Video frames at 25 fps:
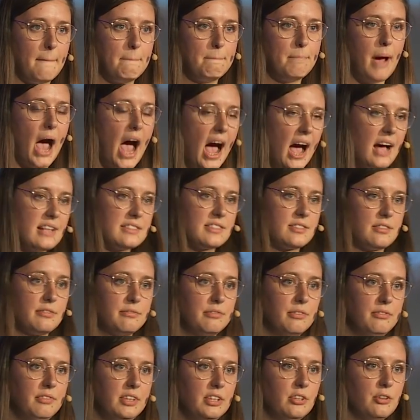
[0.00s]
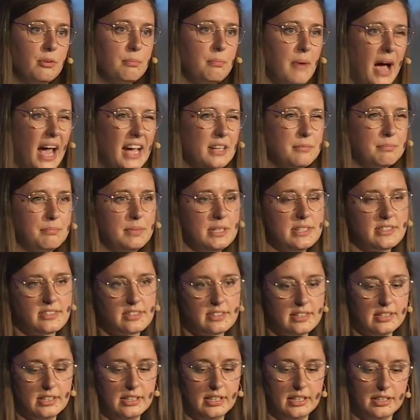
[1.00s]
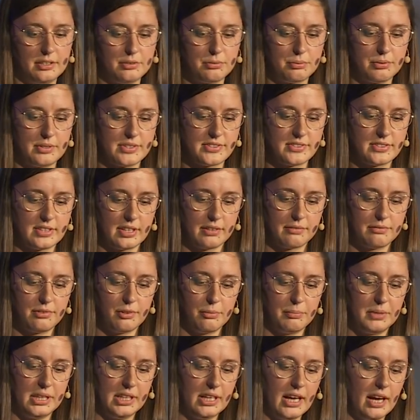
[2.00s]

parts of the video might be still interesting for me.